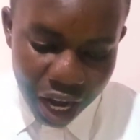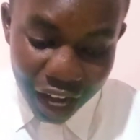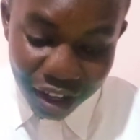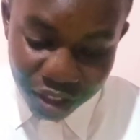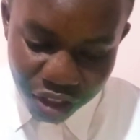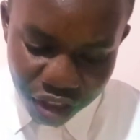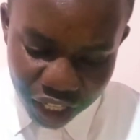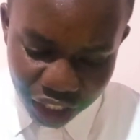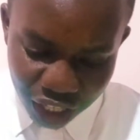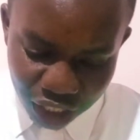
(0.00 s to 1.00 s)
Another
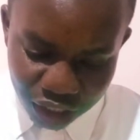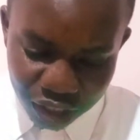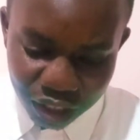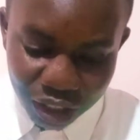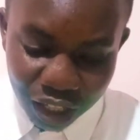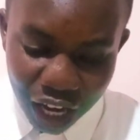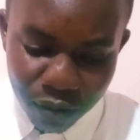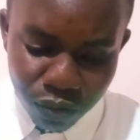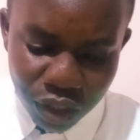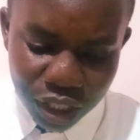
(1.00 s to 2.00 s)
thing that
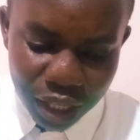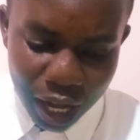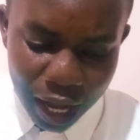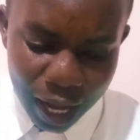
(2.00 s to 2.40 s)
comes